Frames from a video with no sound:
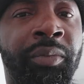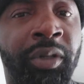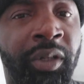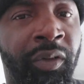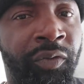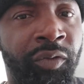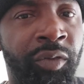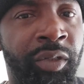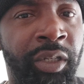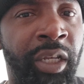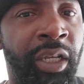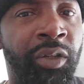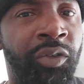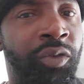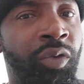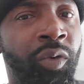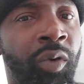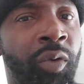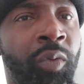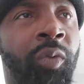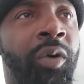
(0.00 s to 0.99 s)
But if you can't
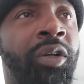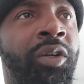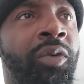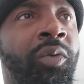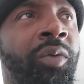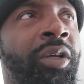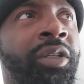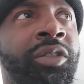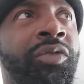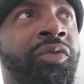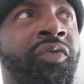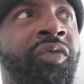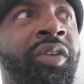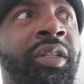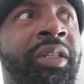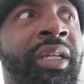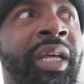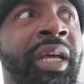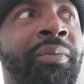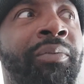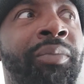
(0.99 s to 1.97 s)
do a one-on-one, you
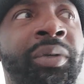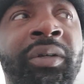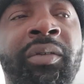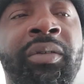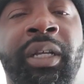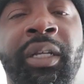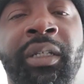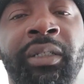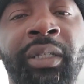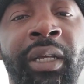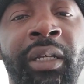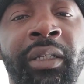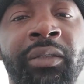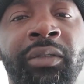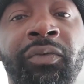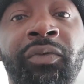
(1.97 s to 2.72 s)
really not built like that.